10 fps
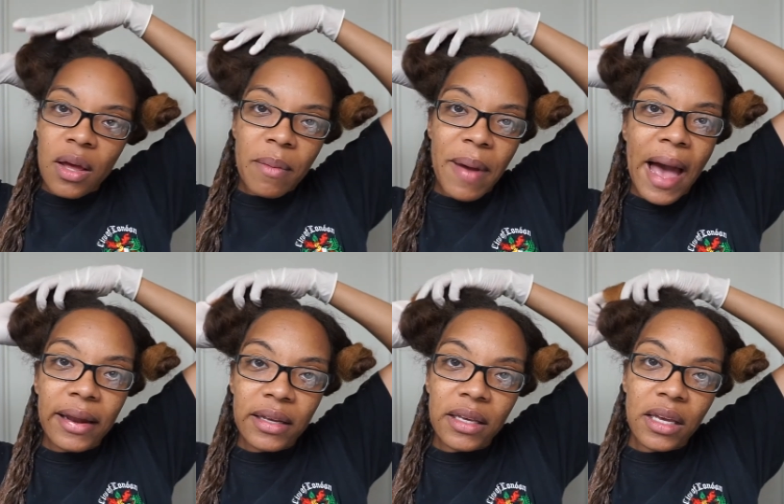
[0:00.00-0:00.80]

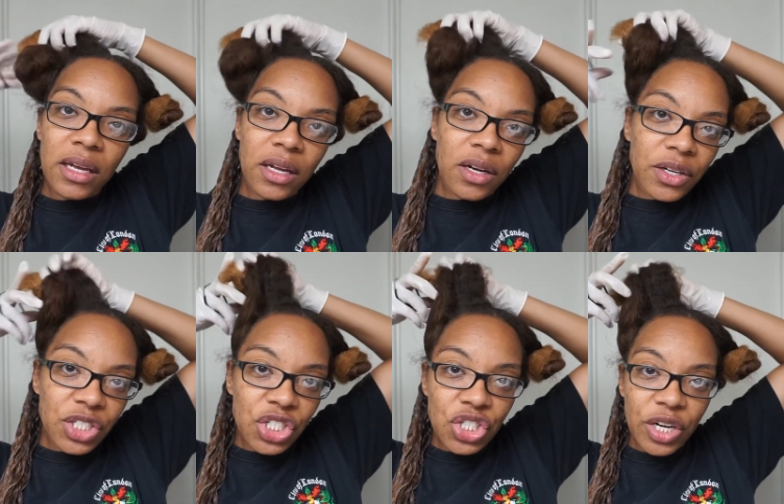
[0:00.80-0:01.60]
panicking or
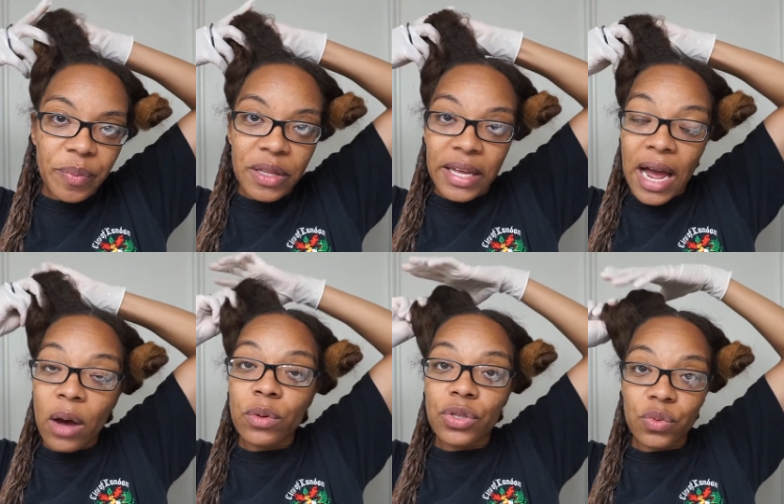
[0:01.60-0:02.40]
just tripping. Like, I
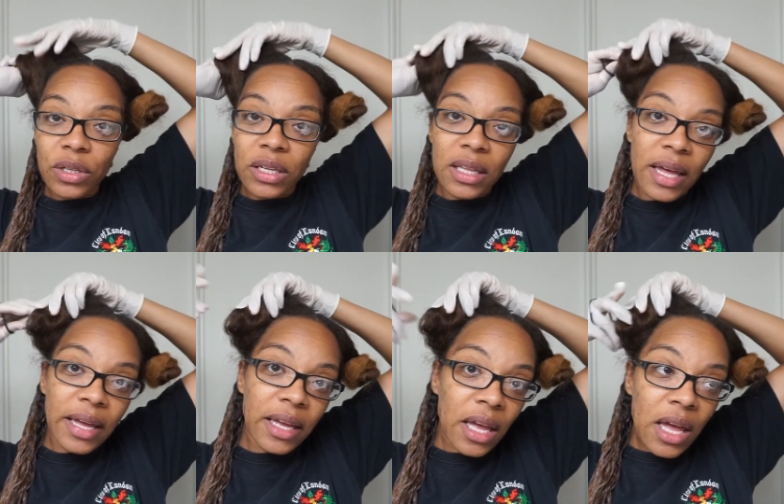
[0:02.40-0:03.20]
was really
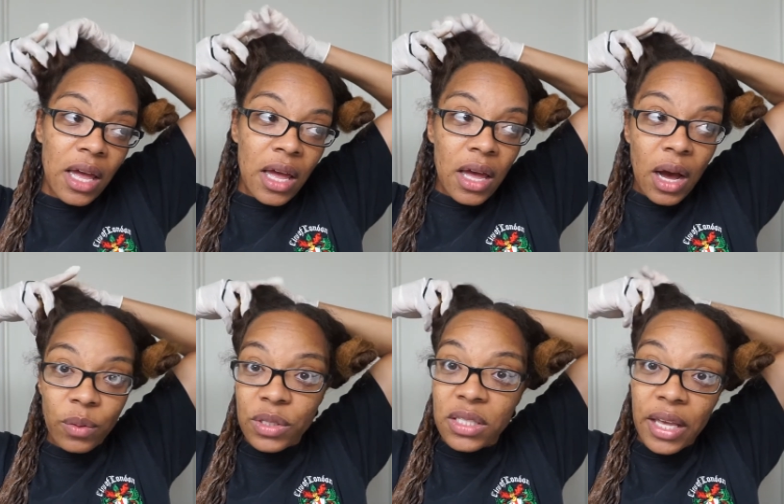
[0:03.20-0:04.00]
like, I
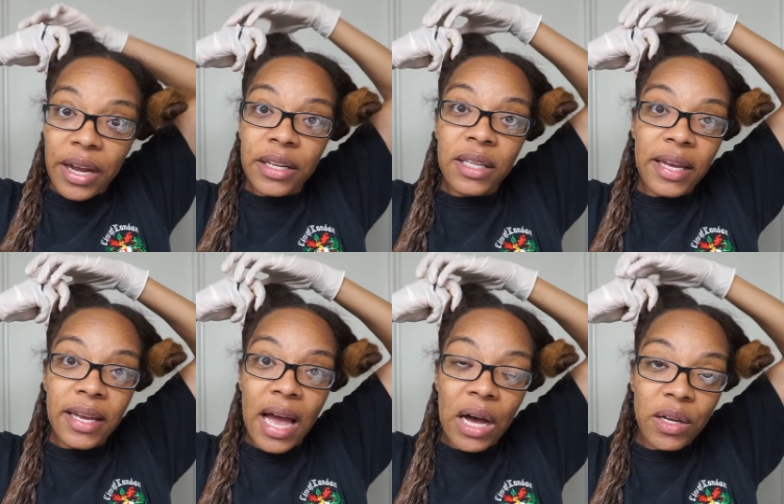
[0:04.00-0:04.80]
was scared. Like,
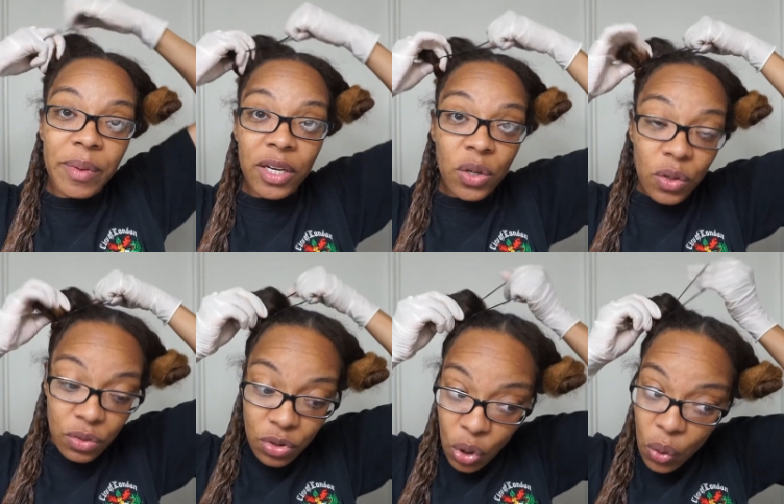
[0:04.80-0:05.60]
how am I
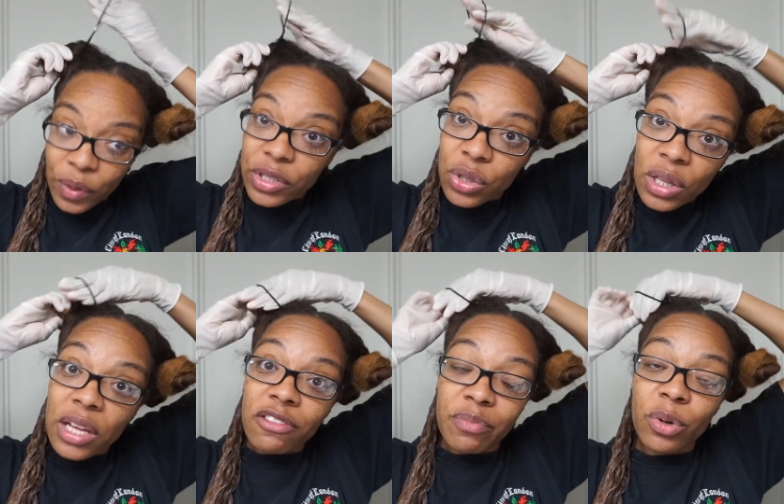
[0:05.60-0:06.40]
going to
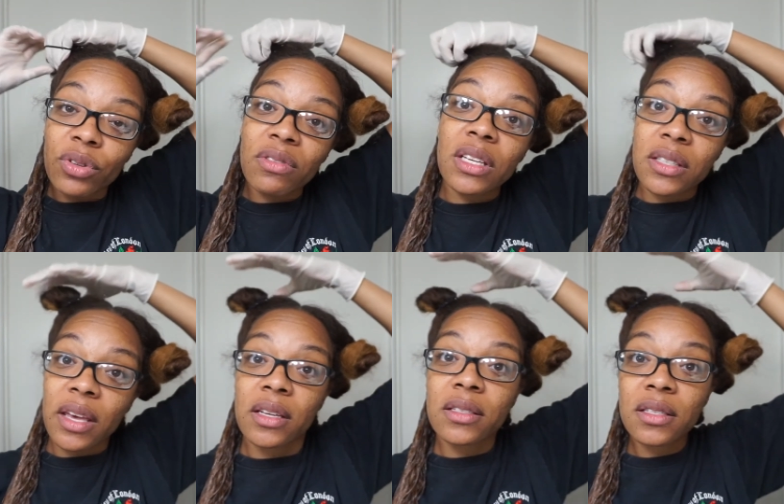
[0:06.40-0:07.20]
love both of these
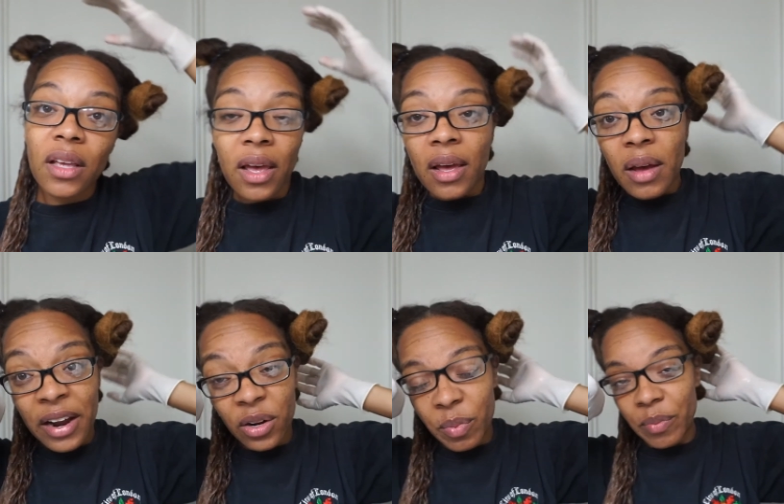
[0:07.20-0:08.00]
kids? I
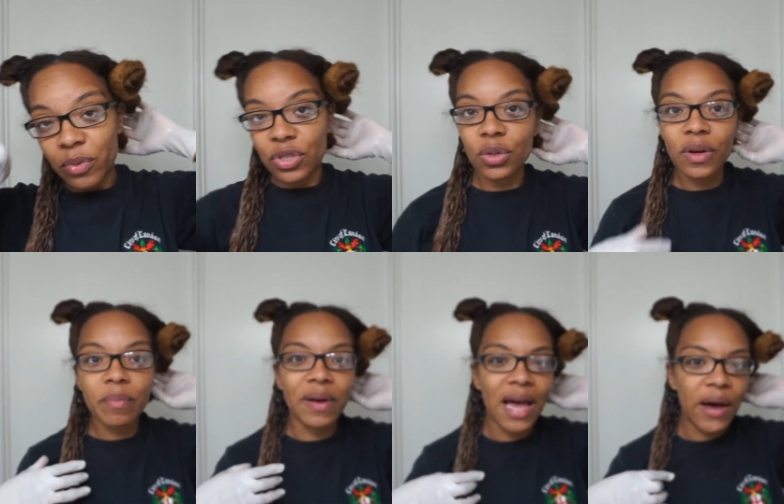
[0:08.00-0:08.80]
know people do it,
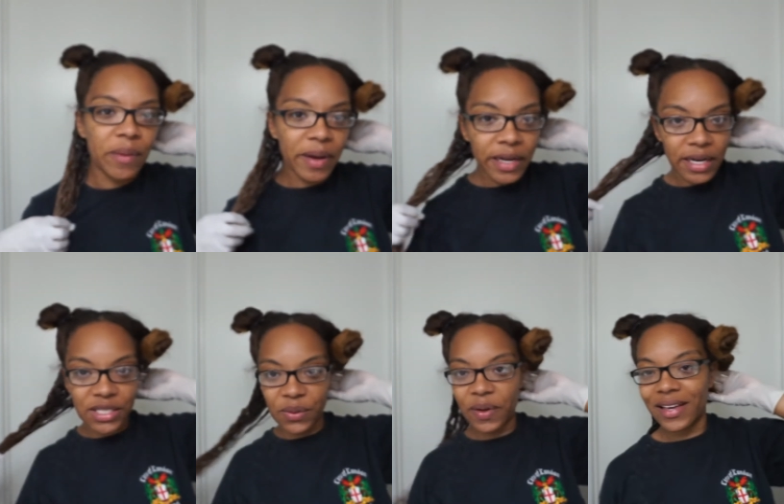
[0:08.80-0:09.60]
but how am I gonna
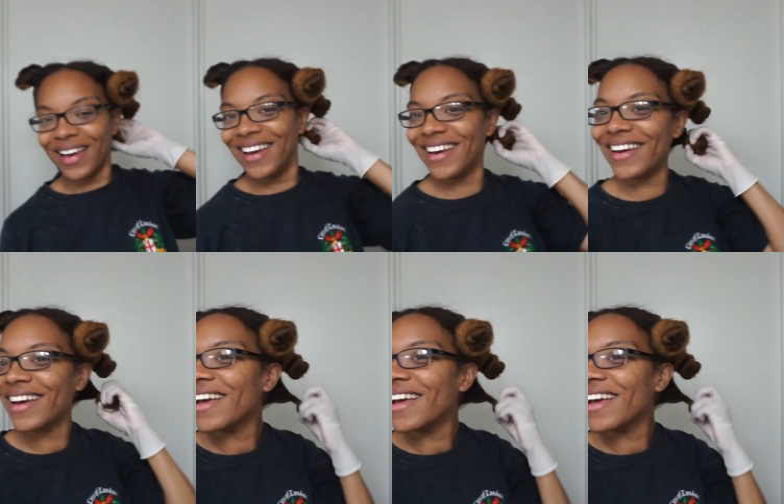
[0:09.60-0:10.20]
do it?